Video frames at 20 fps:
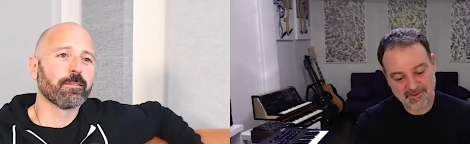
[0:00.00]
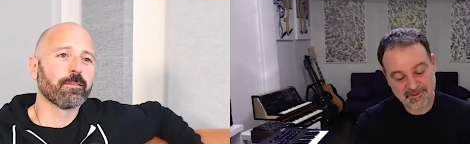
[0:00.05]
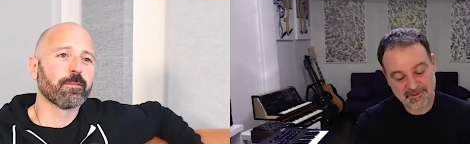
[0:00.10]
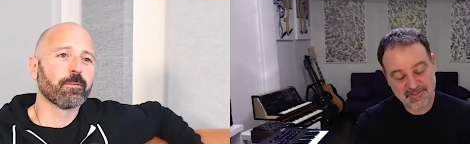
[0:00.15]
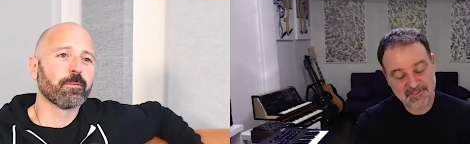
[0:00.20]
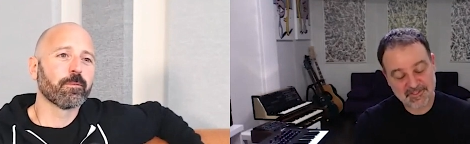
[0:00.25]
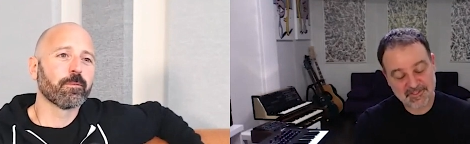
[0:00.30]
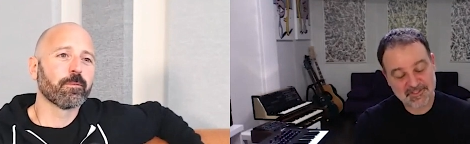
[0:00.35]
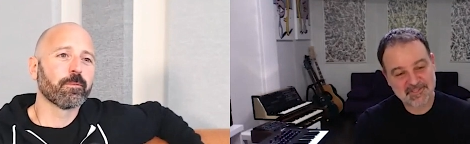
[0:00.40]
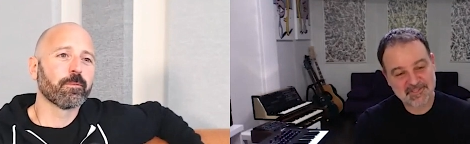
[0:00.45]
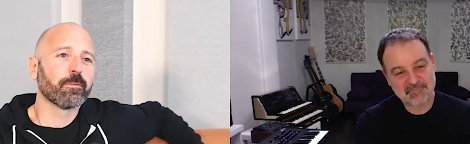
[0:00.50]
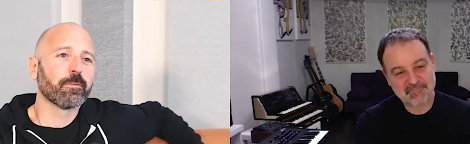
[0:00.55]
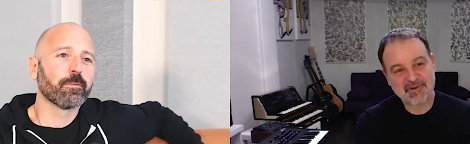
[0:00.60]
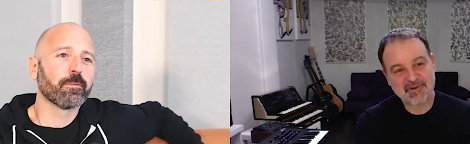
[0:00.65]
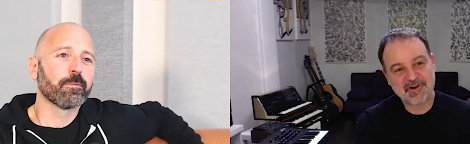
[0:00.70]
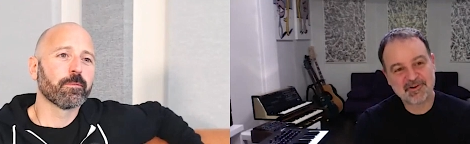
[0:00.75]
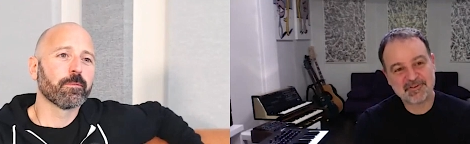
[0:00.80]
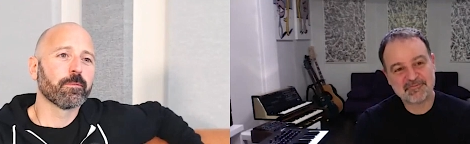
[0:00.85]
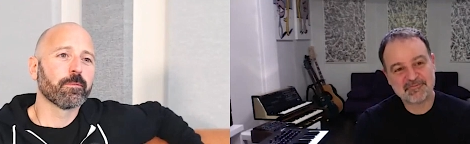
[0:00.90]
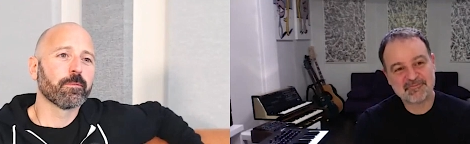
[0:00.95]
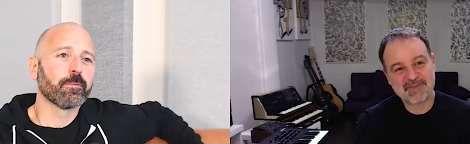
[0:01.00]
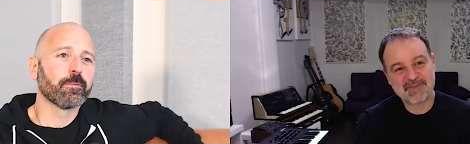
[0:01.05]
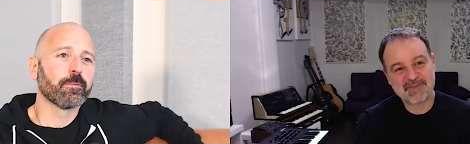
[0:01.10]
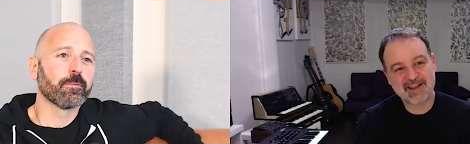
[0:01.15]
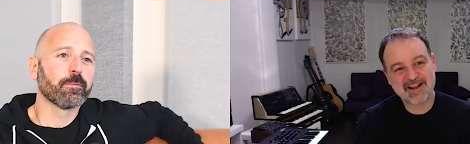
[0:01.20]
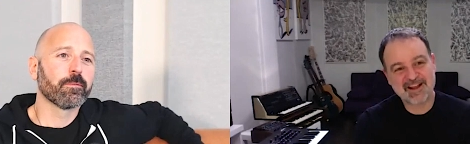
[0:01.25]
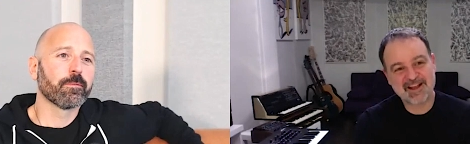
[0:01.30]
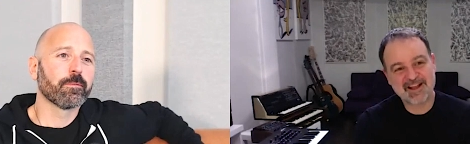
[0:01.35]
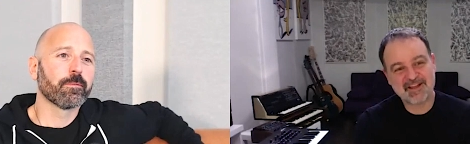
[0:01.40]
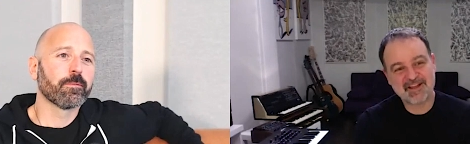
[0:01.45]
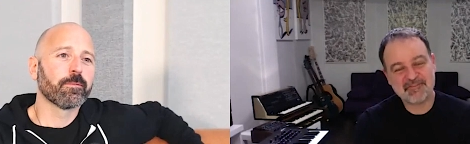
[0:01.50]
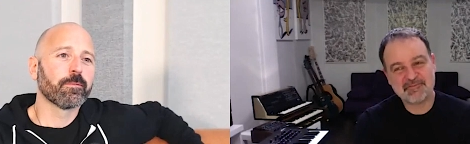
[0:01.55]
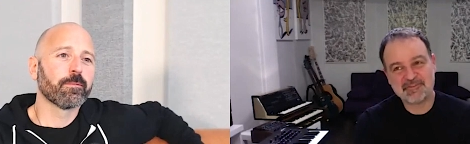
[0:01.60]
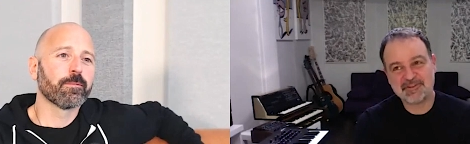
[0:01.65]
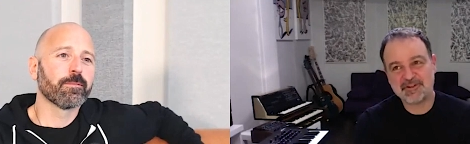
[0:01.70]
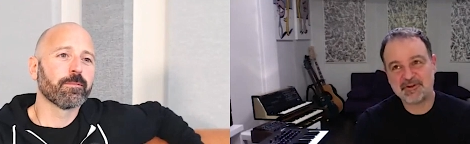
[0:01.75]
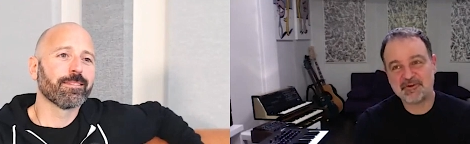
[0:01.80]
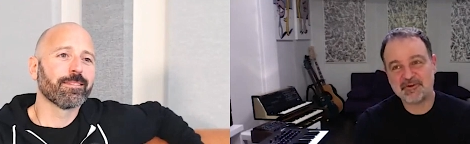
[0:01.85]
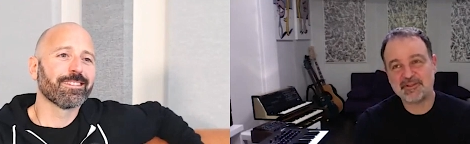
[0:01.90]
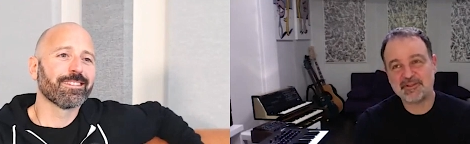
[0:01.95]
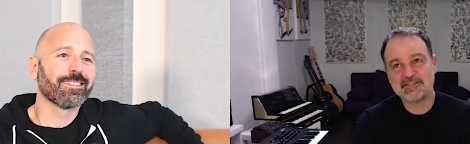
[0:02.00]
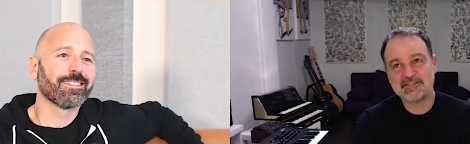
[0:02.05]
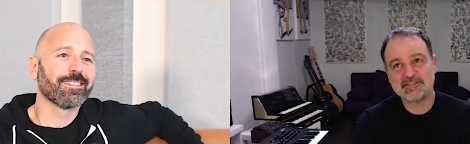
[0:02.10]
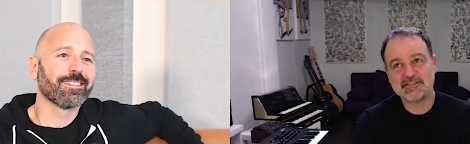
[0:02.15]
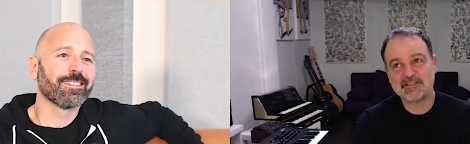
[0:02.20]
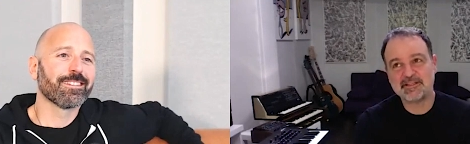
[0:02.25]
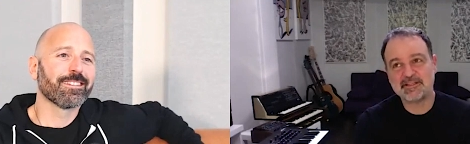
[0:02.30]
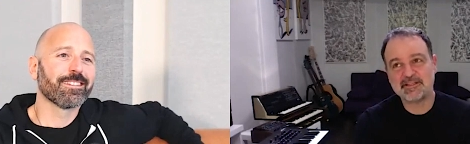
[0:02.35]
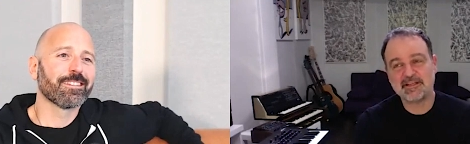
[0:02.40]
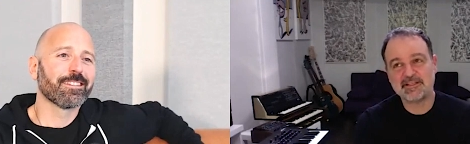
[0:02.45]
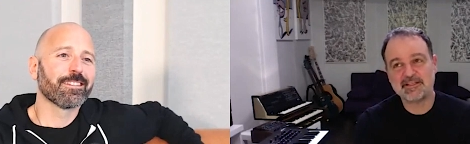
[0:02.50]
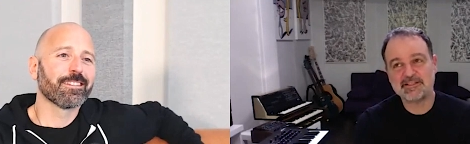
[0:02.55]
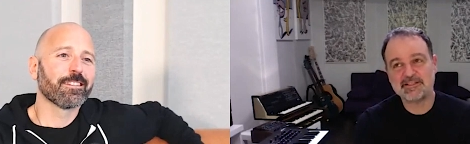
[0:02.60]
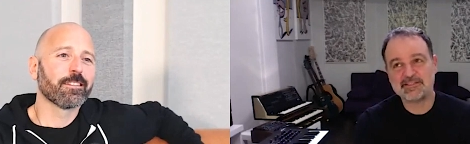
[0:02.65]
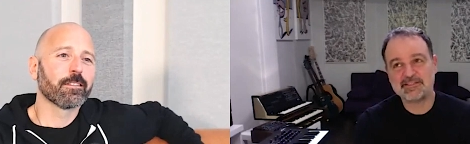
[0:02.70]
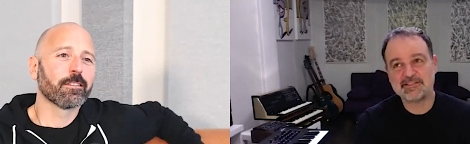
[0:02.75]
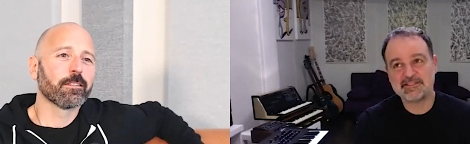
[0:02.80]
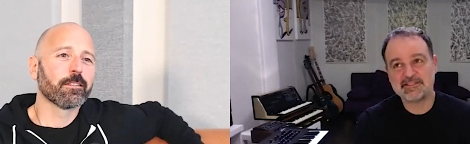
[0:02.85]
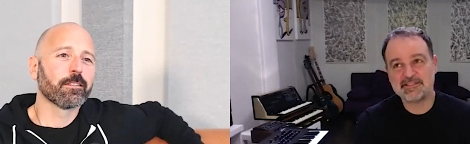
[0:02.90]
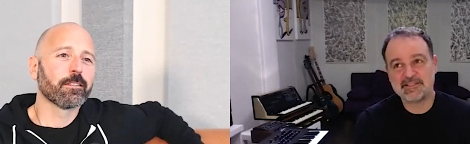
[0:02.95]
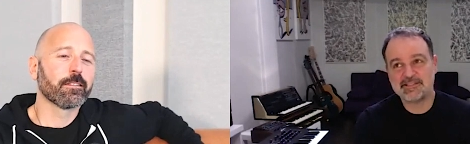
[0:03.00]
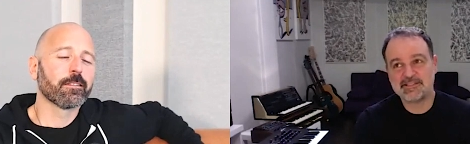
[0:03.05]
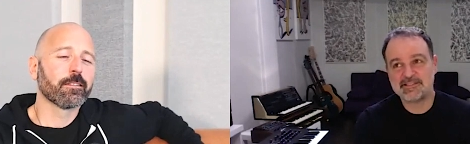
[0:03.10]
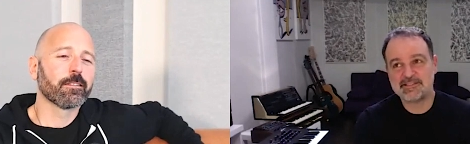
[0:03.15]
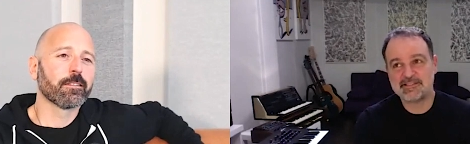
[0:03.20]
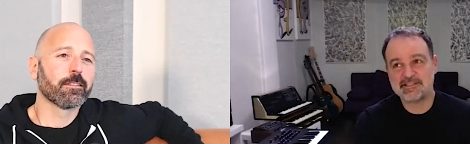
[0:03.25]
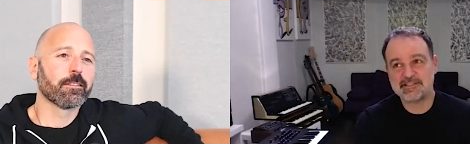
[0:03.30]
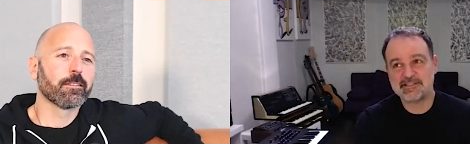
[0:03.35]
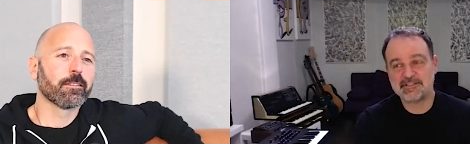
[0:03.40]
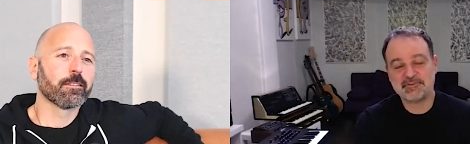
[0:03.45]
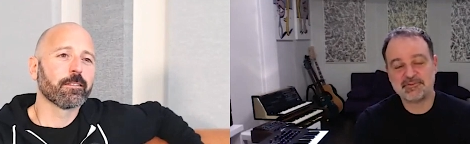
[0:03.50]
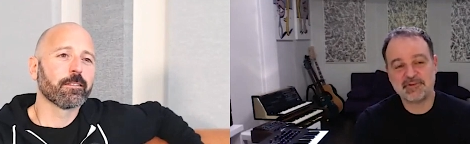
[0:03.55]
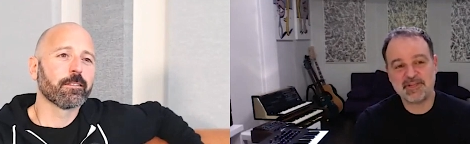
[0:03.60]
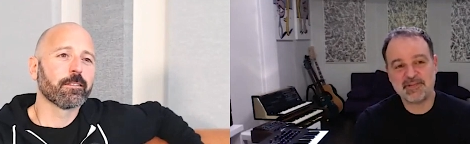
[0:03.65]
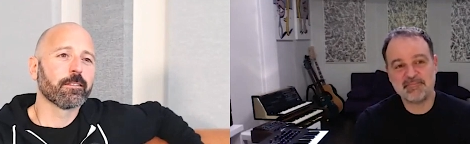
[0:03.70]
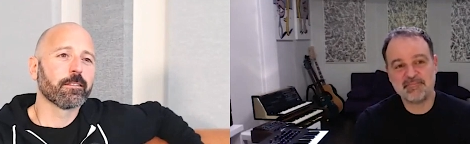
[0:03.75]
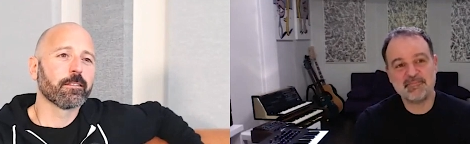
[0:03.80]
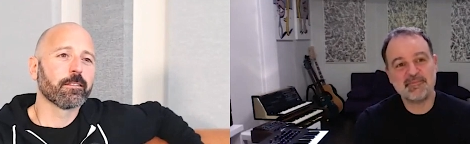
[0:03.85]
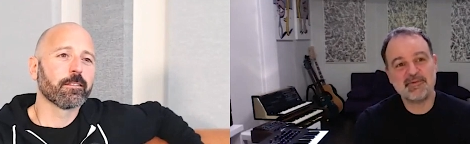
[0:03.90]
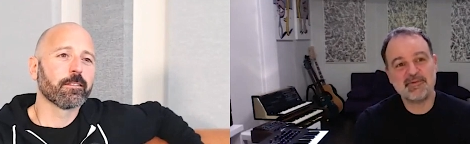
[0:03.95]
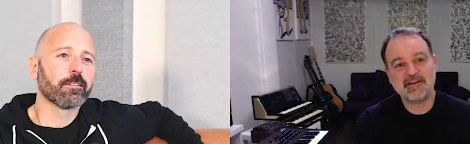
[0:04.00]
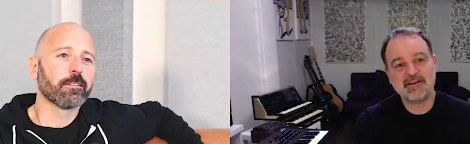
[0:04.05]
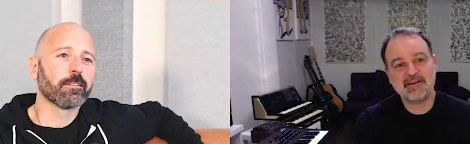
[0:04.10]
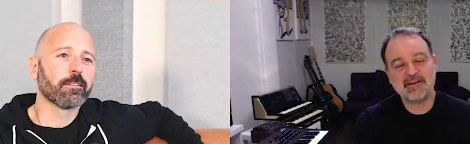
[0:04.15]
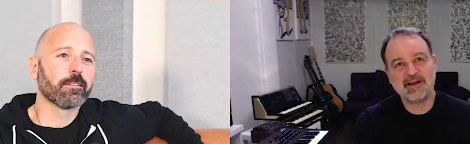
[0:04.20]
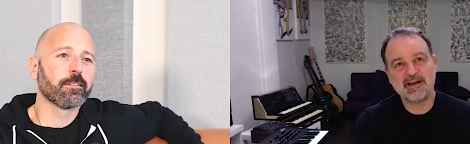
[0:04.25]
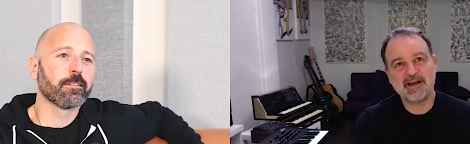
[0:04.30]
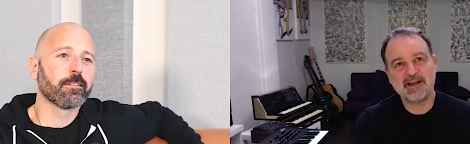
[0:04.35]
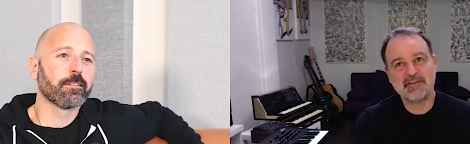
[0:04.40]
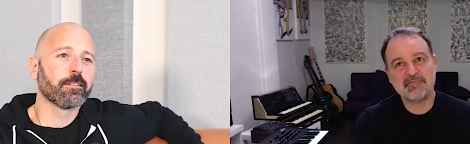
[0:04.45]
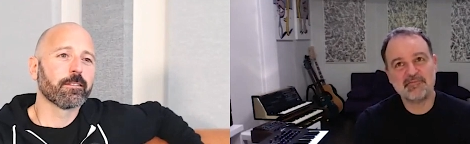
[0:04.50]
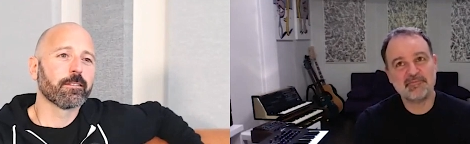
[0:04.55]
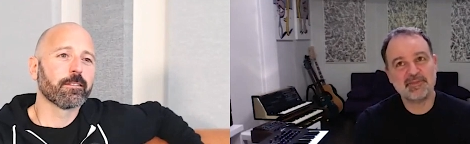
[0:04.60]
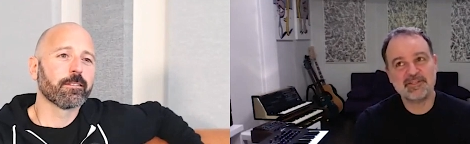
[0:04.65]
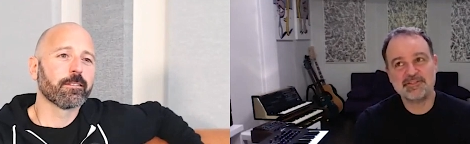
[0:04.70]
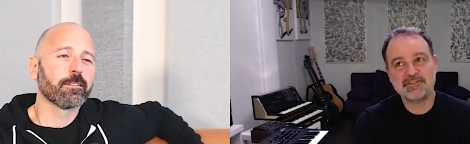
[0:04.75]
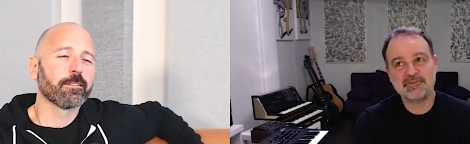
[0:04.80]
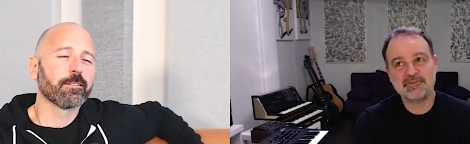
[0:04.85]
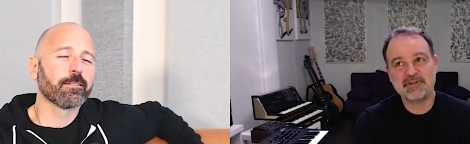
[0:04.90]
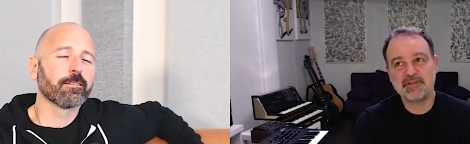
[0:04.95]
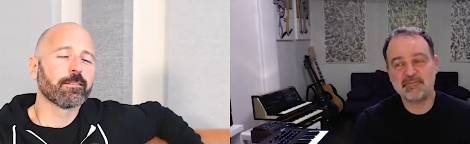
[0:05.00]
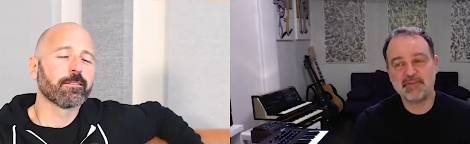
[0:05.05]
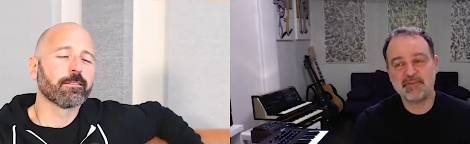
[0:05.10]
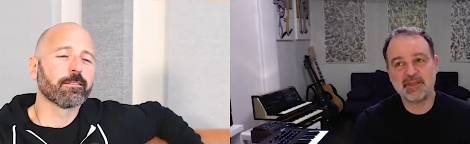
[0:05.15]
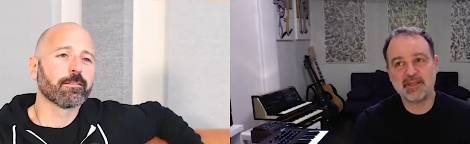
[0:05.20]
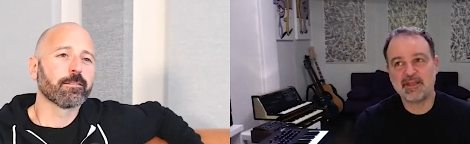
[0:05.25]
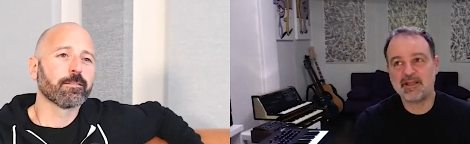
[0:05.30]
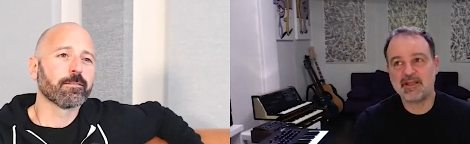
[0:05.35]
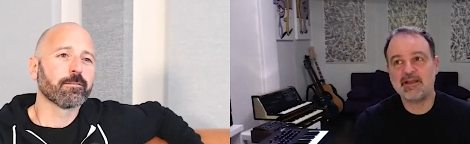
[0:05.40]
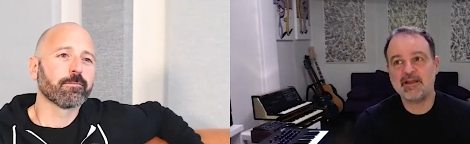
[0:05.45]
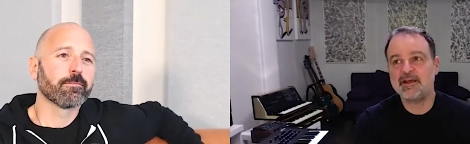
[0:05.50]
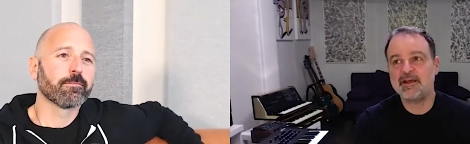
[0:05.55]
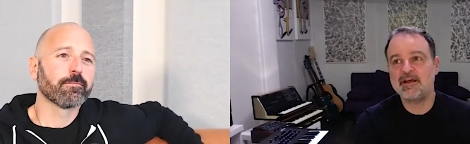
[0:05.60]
Speaker 1: this is a part of my life. You know, it's a, it's it's a dream. I've been dreaming